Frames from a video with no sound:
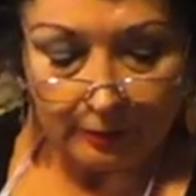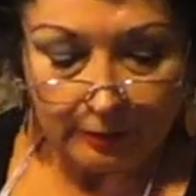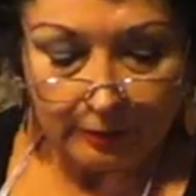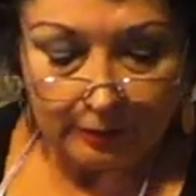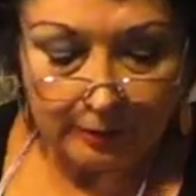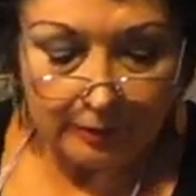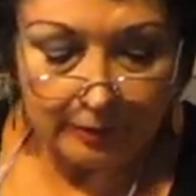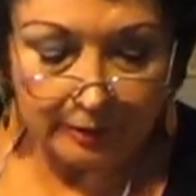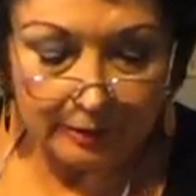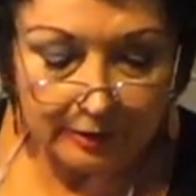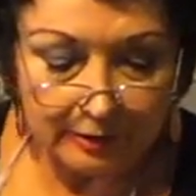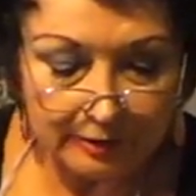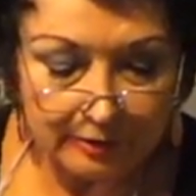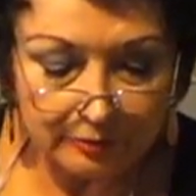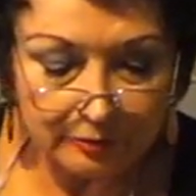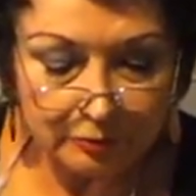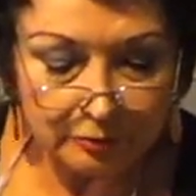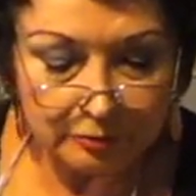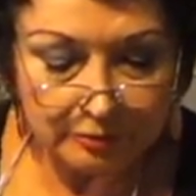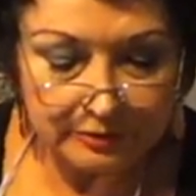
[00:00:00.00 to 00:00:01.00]

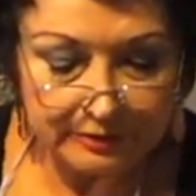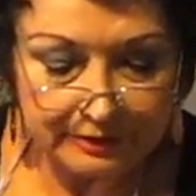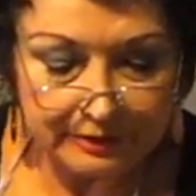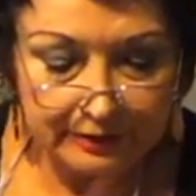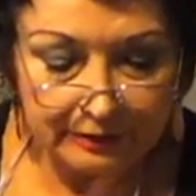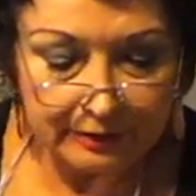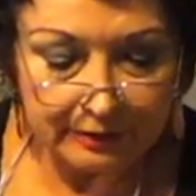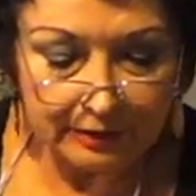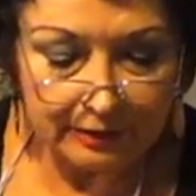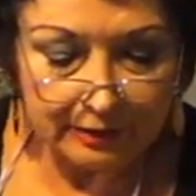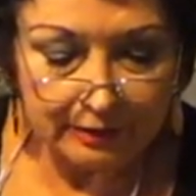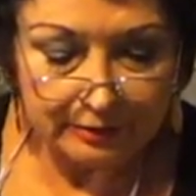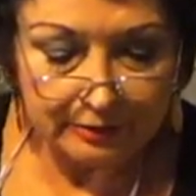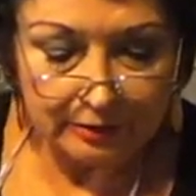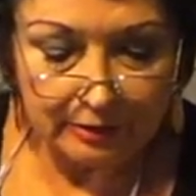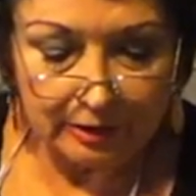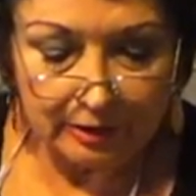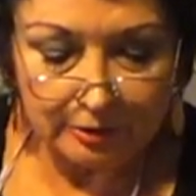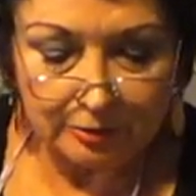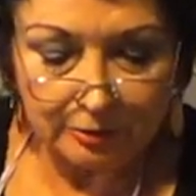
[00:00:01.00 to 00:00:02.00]
Let's see.
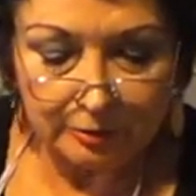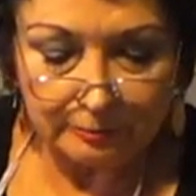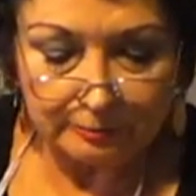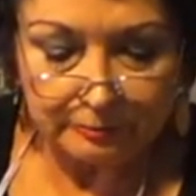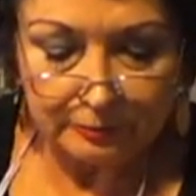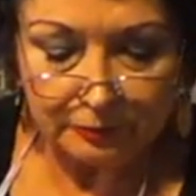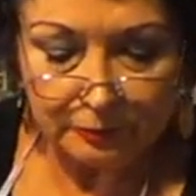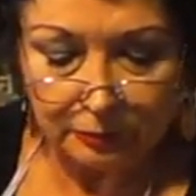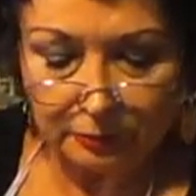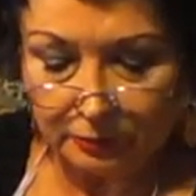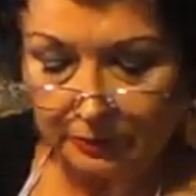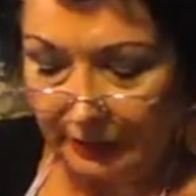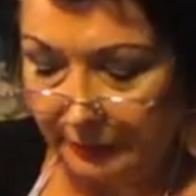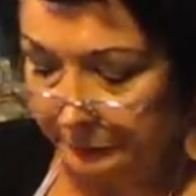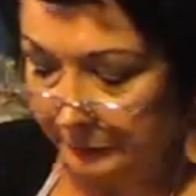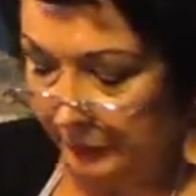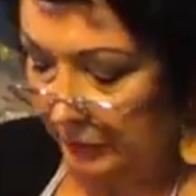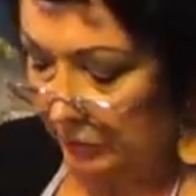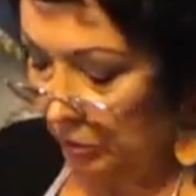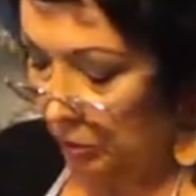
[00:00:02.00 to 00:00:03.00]
Now you
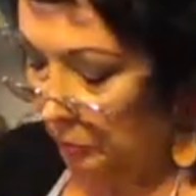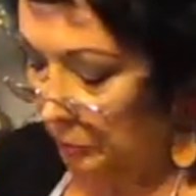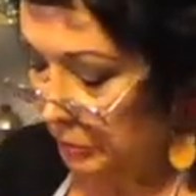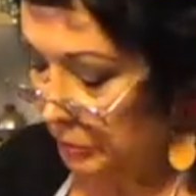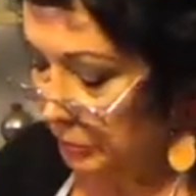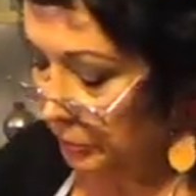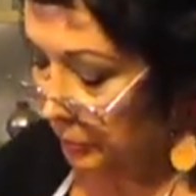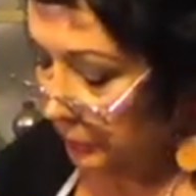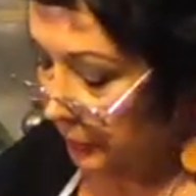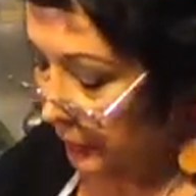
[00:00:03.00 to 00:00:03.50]
let me know what you